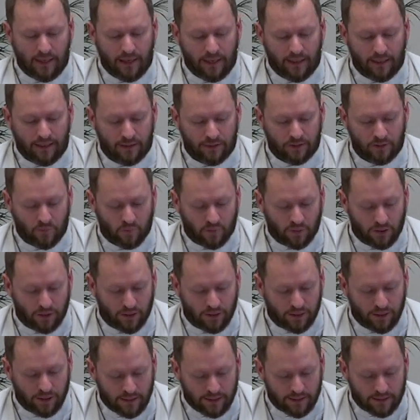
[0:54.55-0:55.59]
and his
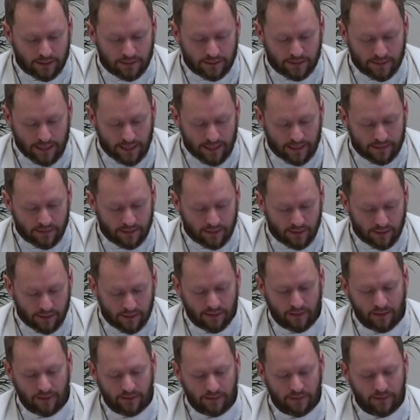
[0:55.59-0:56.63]
word is not in
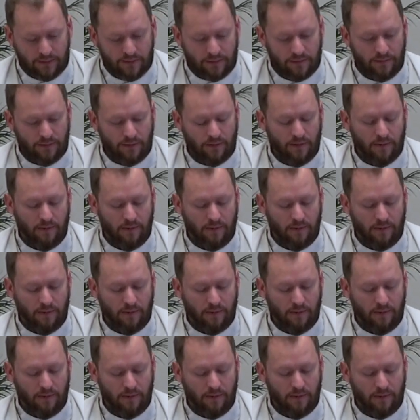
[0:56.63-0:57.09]
us.